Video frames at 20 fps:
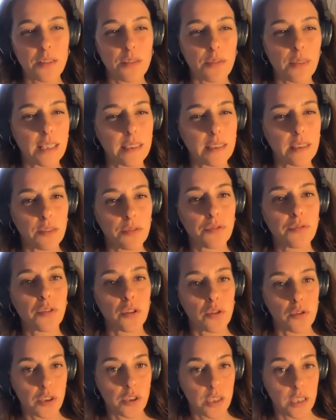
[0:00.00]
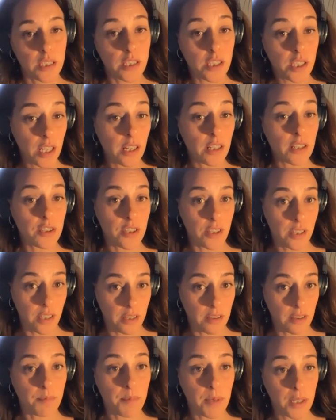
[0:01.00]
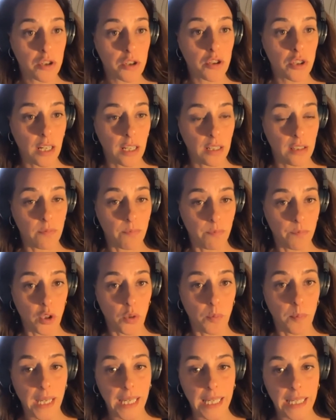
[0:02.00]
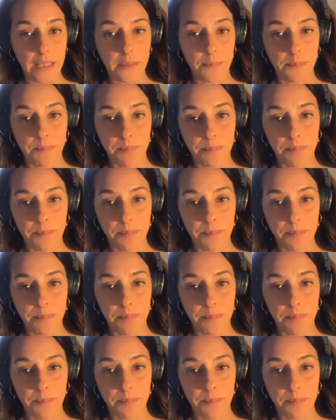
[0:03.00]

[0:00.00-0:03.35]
greater force and charge than the personal domain.